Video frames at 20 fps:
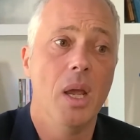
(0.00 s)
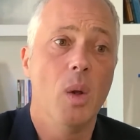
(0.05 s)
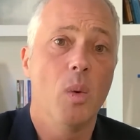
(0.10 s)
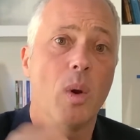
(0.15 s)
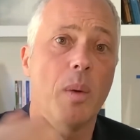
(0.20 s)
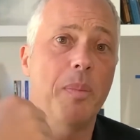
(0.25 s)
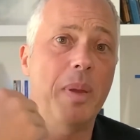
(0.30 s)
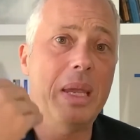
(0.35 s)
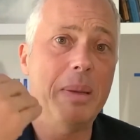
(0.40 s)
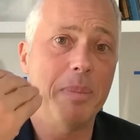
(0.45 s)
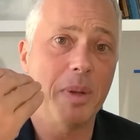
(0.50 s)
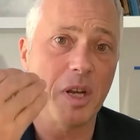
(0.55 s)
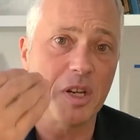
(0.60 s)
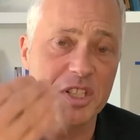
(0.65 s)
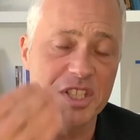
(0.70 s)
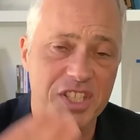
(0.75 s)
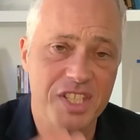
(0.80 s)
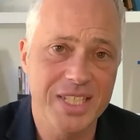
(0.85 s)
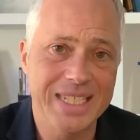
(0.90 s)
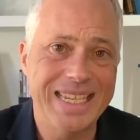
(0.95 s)
where people are
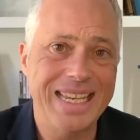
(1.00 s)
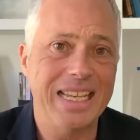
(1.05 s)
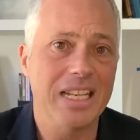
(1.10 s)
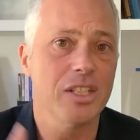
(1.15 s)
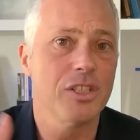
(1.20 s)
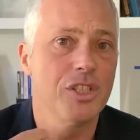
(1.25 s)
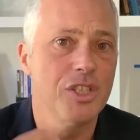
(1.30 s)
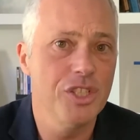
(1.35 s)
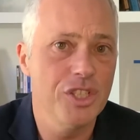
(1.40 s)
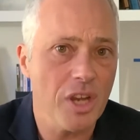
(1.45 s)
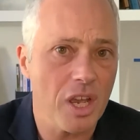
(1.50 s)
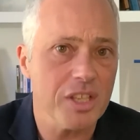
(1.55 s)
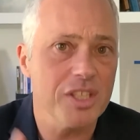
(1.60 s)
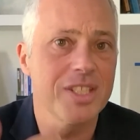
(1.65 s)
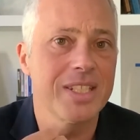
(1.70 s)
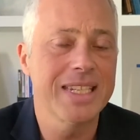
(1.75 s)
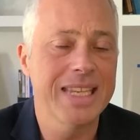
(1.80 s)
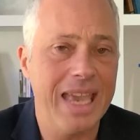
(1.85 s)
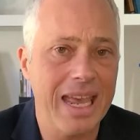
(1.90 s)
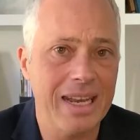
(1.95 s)
still
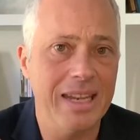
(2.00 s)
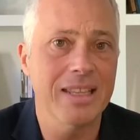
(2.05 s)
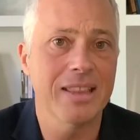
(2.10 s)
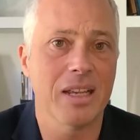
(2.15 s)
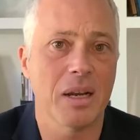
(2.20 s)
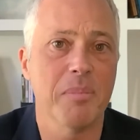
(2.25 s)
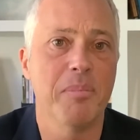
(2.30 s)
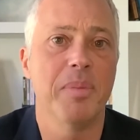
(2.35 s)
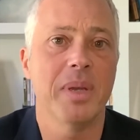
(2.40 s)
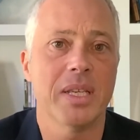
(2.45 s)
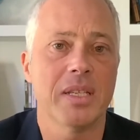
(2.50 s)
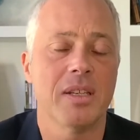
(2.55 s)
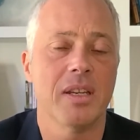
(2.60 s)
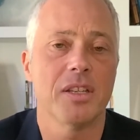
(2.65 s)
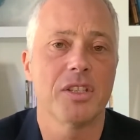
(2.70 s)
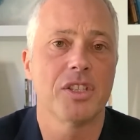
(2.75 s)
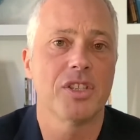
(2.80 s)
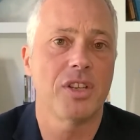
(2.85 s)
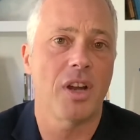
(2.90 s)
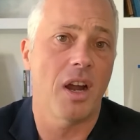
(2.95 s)
just getting their
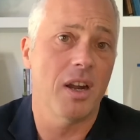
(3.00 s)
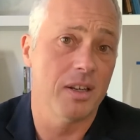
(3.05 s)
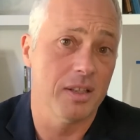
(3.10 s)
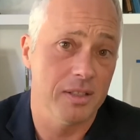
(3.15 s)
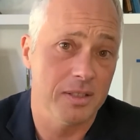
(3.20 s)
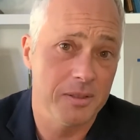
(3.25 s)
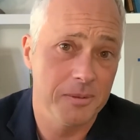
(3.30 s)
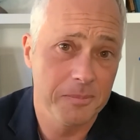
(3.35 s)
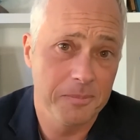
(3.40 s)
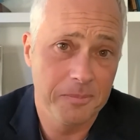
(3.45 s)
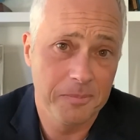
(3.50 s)
business started.